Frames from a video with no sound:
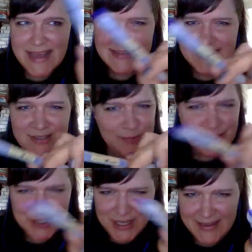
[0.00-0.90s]
So
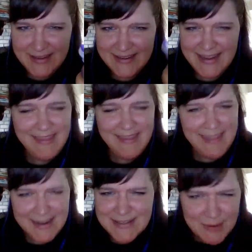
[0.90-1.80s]
the way that I
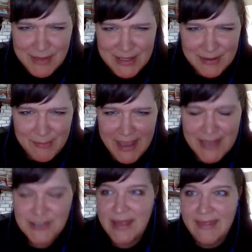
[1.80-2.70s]
would do this
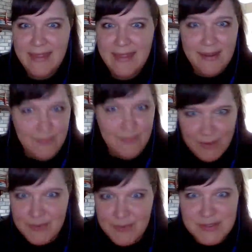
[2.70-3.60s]
is I get my
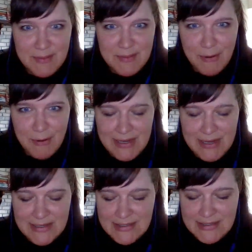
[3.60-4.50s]
highlighter
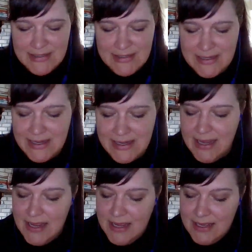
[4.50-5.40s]

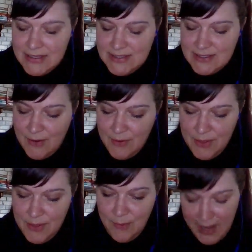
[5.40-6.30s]
and I'll go to
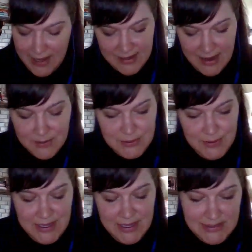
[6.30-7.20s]
the next
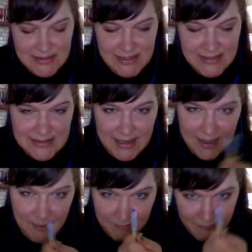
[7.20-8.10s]
highlight, which the one I
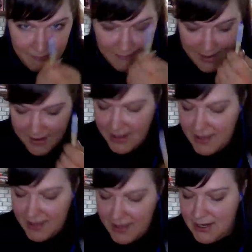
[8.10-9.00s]
just did is one of my
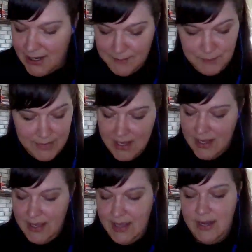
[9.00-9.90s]
favorites
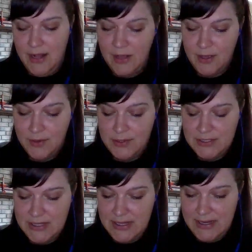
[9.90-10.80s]
because
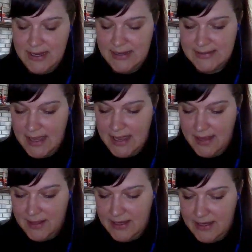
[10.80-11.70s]
it's
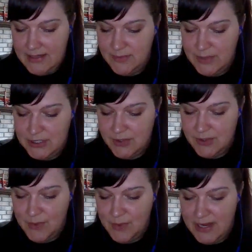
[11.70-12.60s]
the chapter
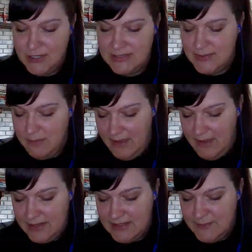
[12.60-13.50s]
pages for
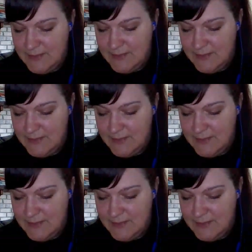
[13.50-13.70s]
Damon,